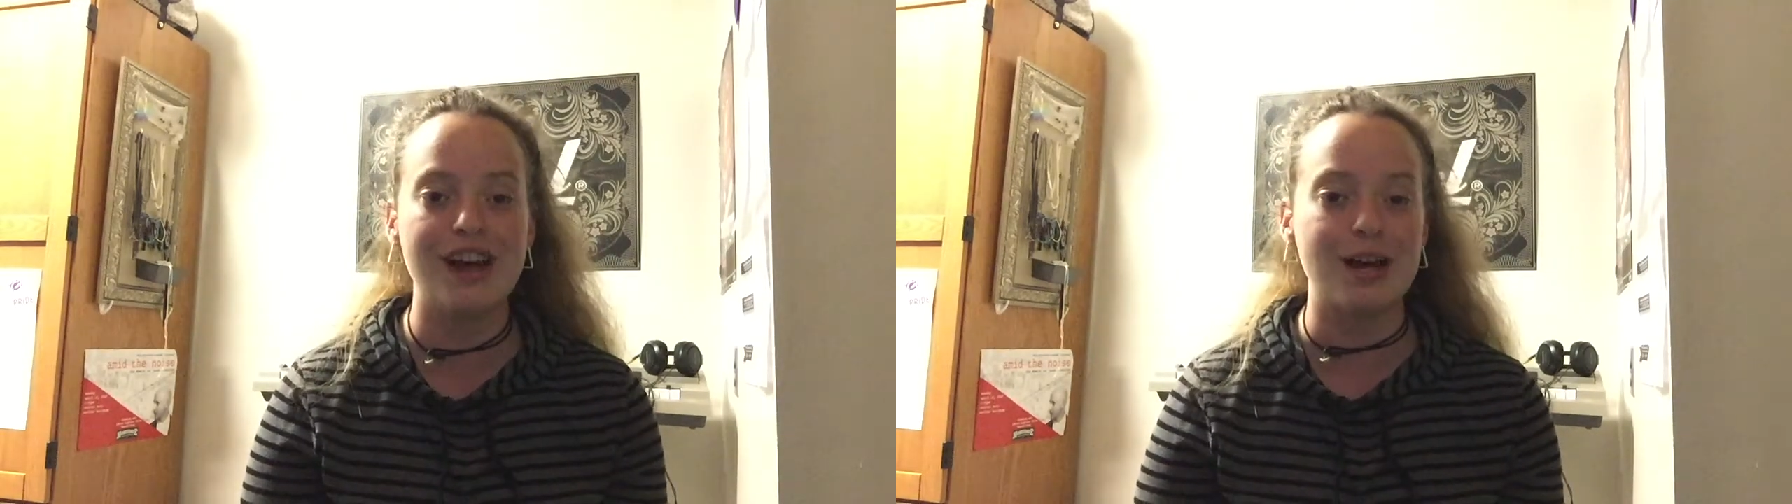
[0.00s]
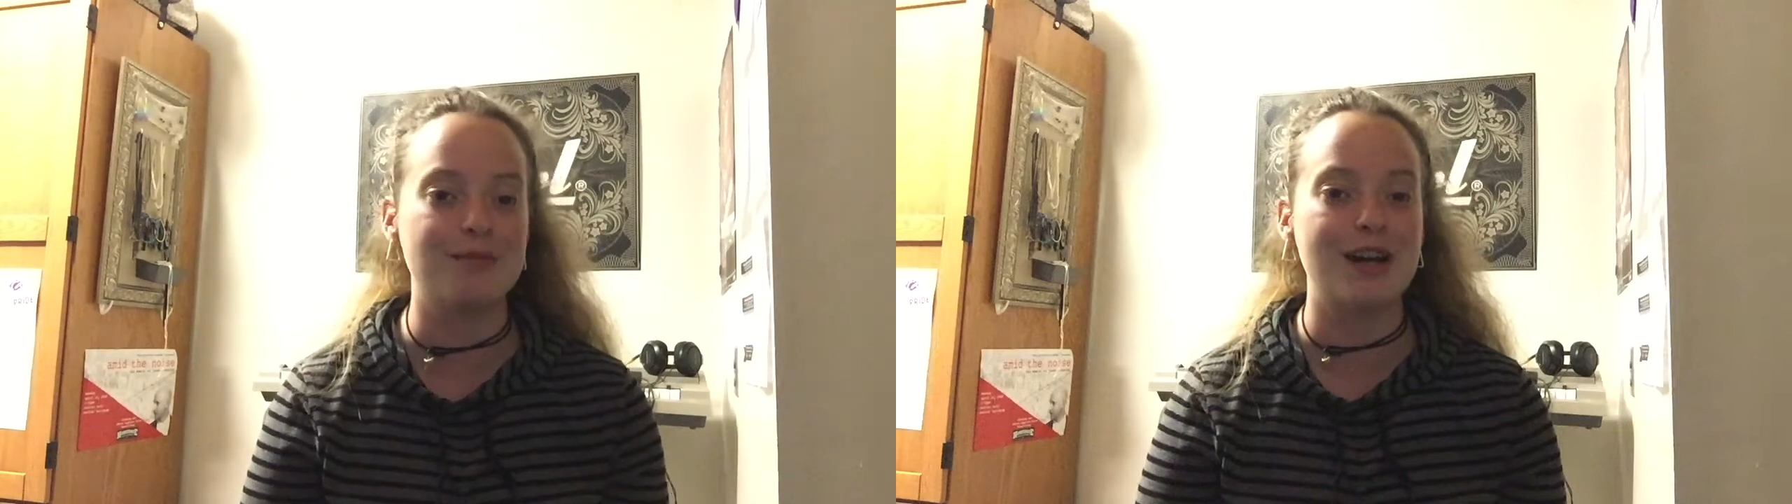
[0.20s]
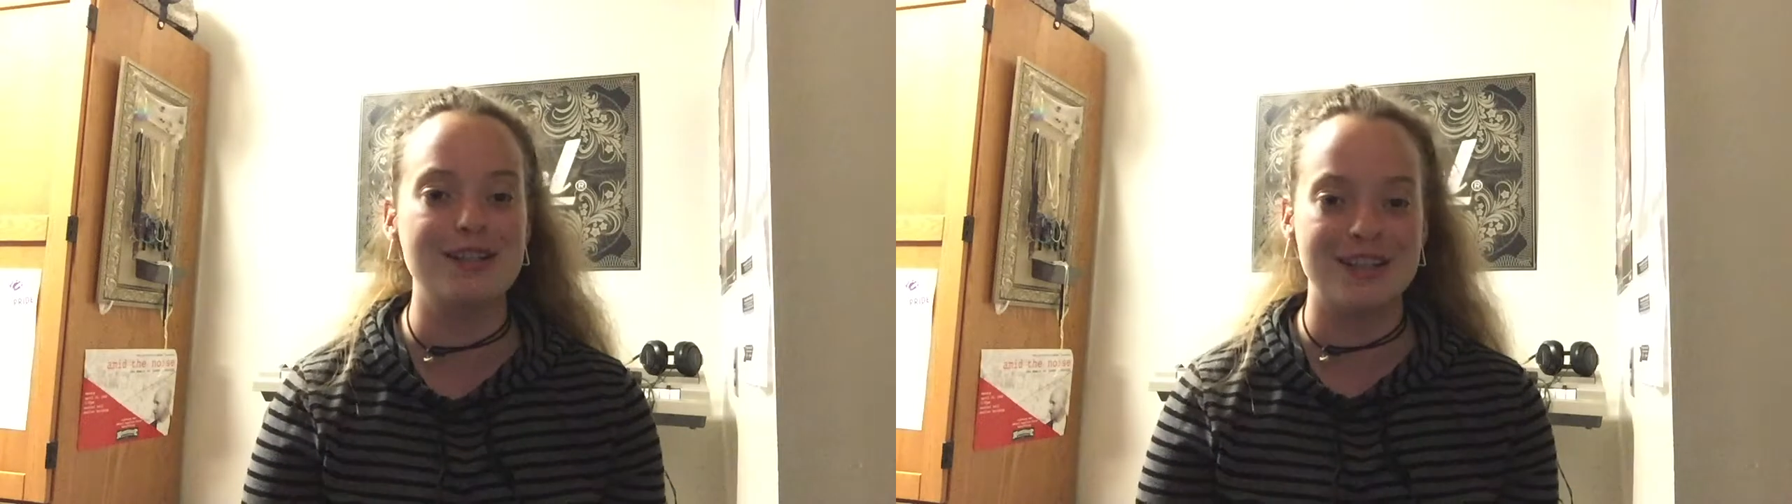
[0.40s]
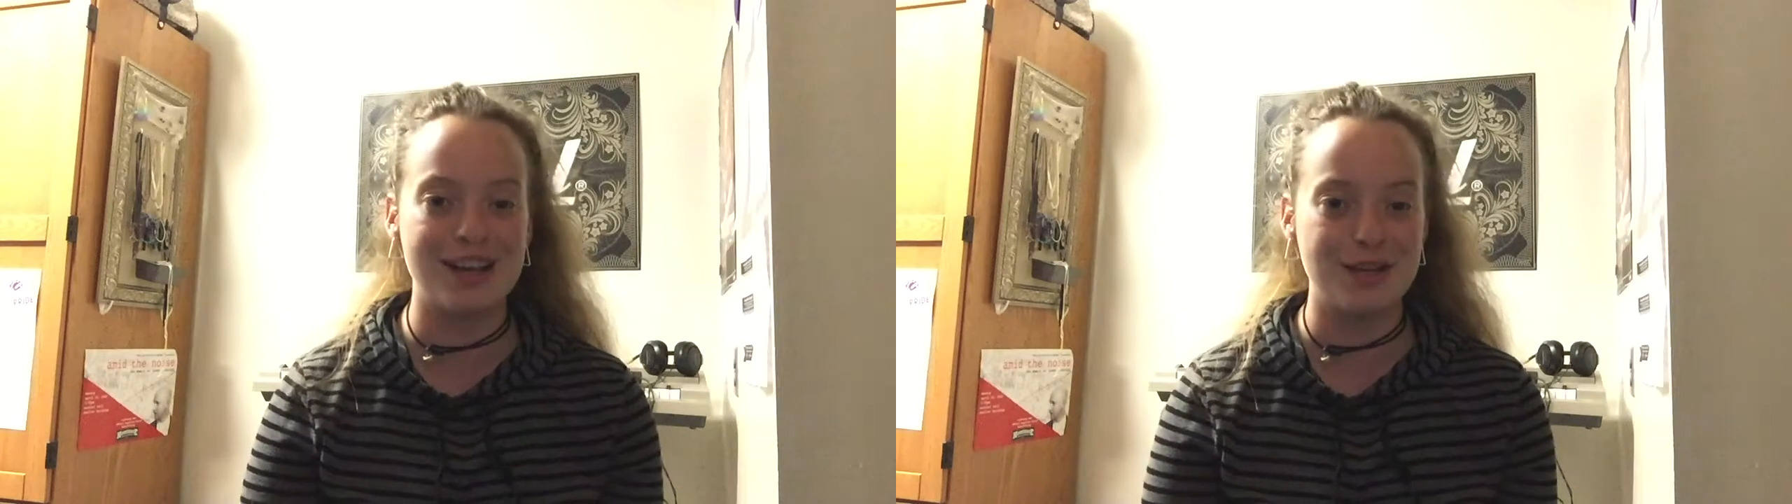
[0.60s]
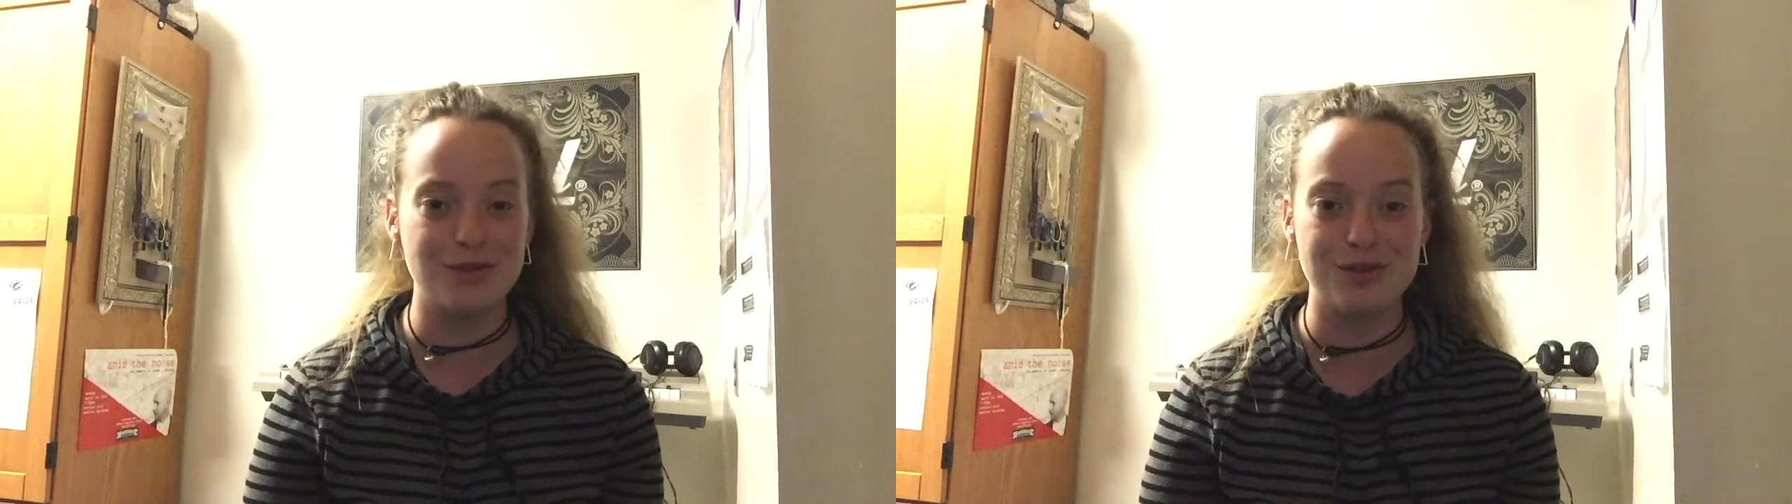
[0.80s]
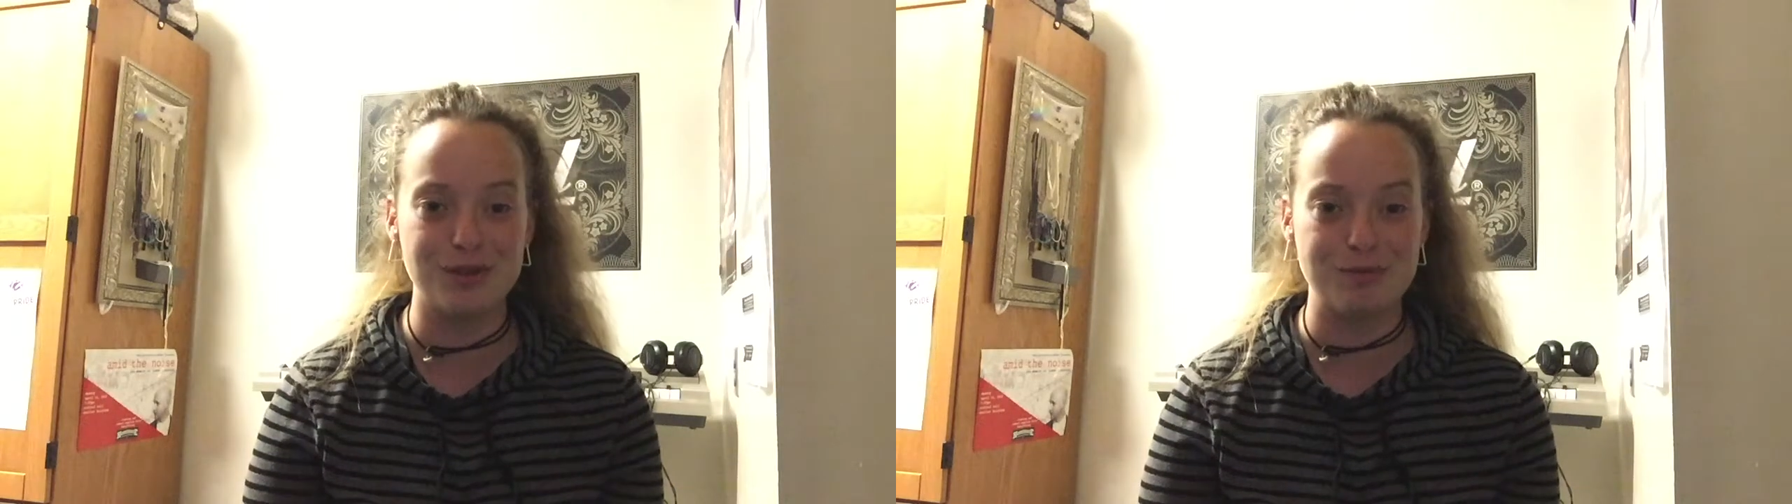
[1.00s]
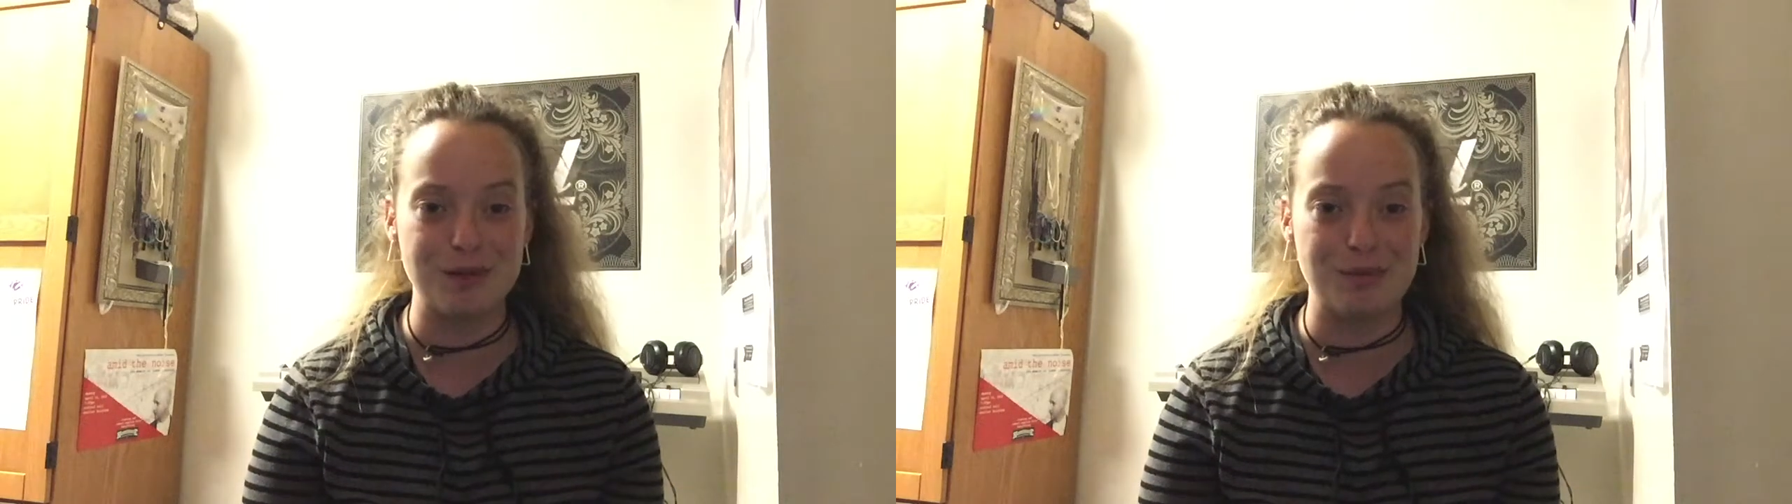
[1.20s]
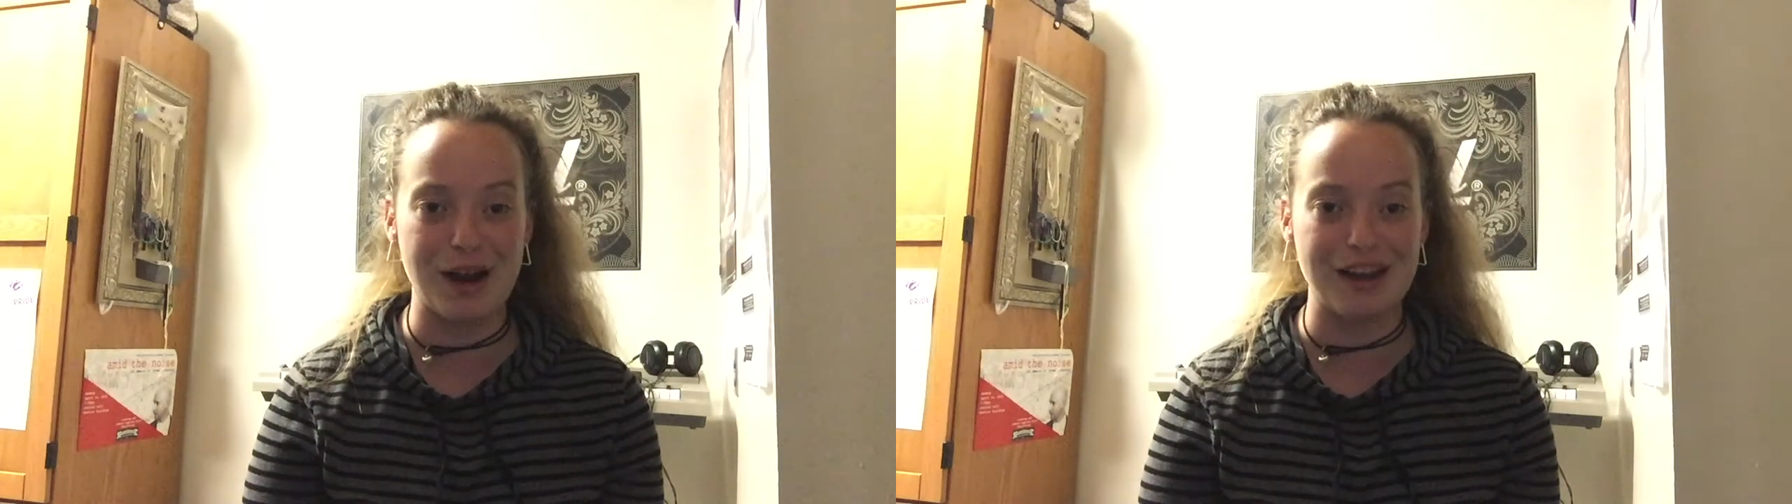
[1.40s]
I'm not saying you shouldn't
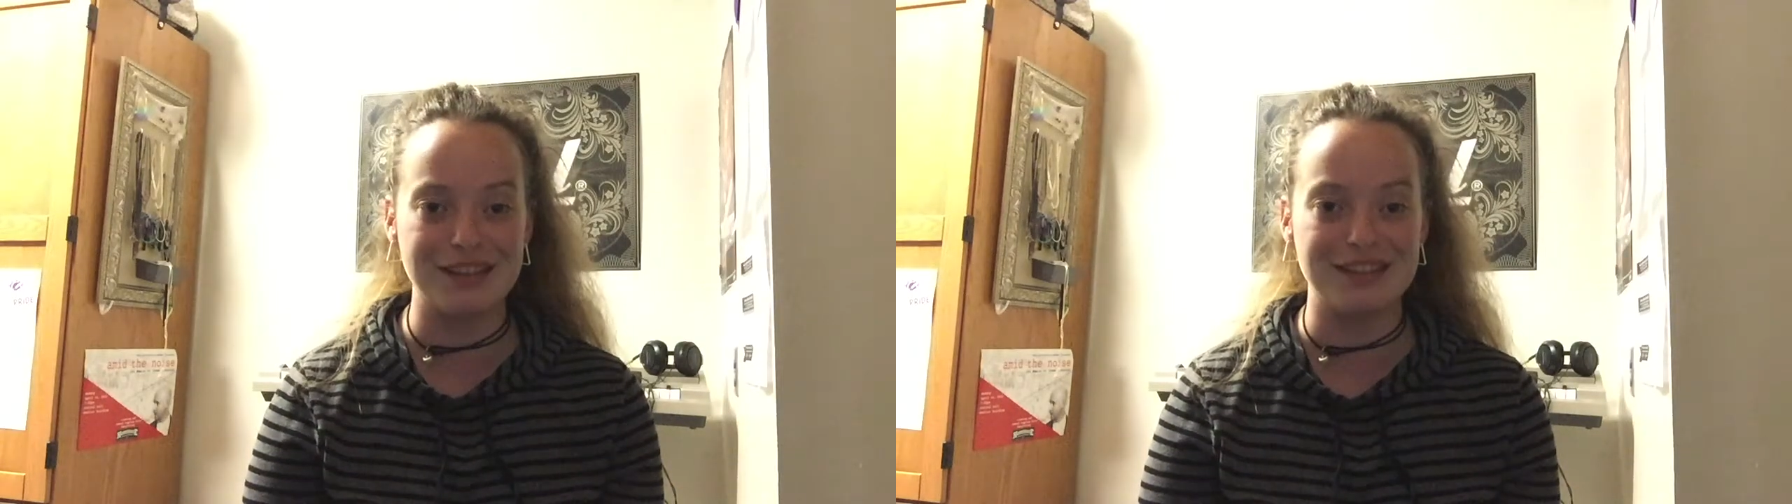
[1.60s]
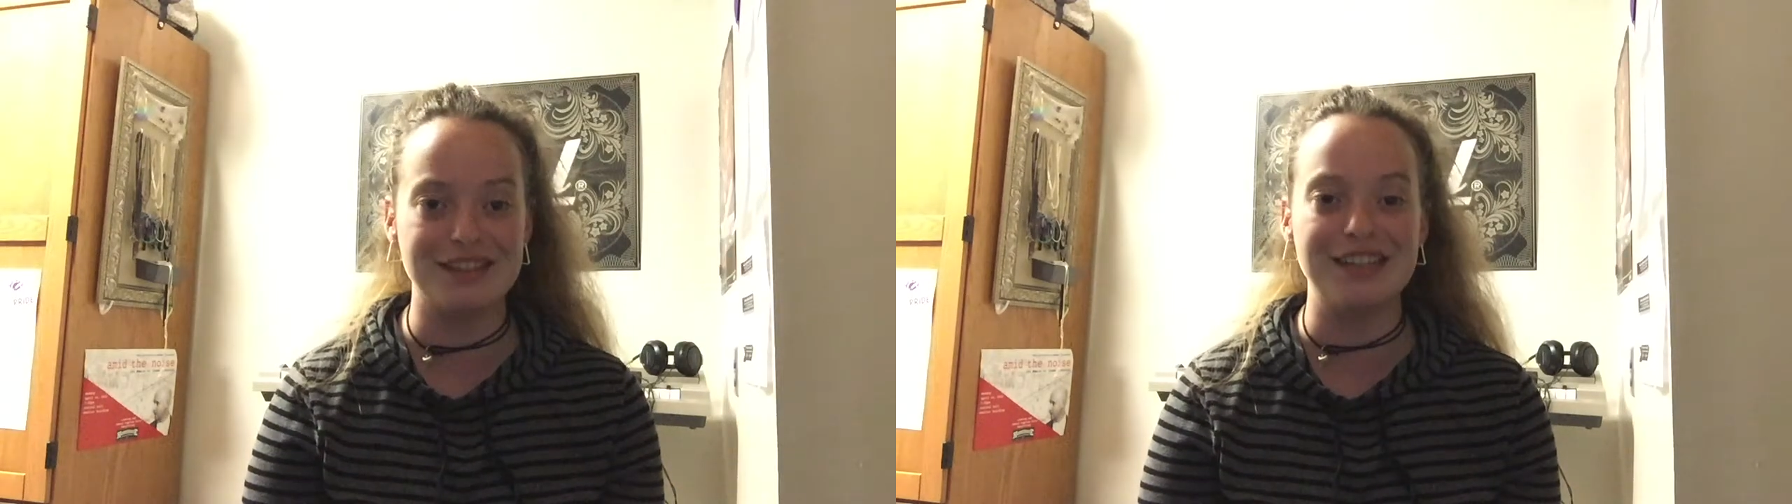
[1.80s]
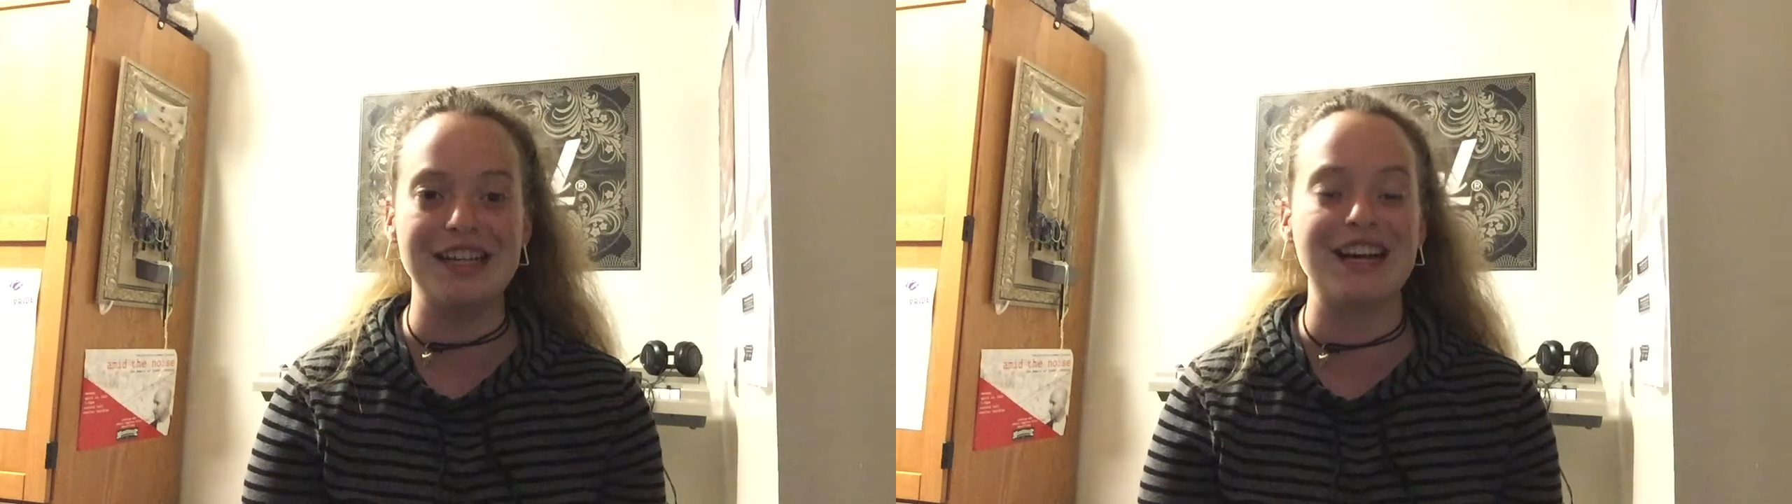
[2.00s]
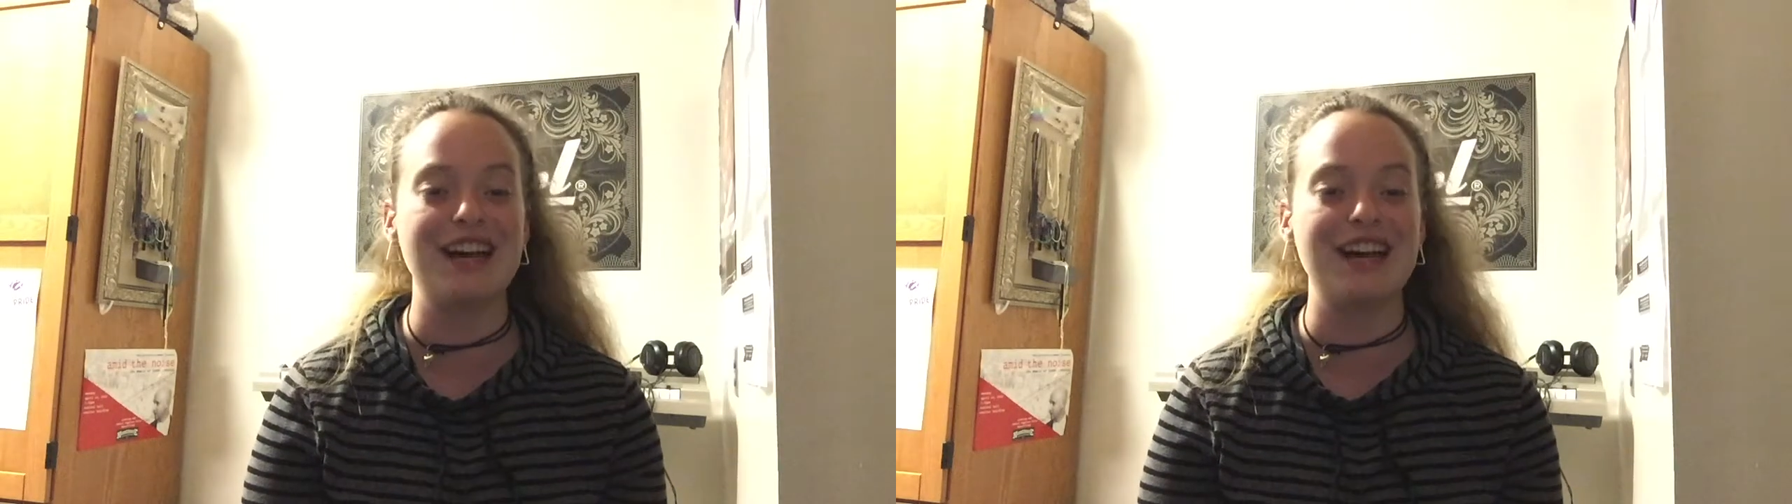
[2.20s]
be practicing.